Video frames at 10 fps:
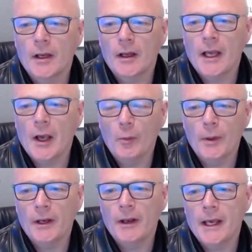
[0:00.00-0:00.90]

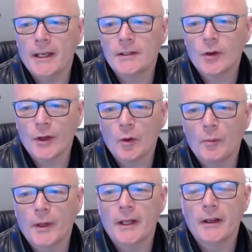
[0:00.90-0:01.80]
helping a toy
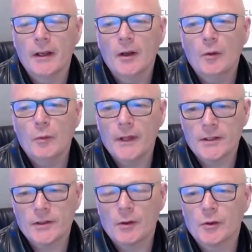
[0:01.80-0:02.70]
company with their
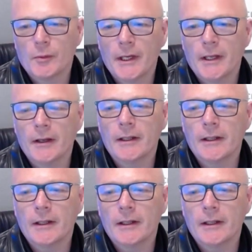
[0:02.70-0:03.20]
social media.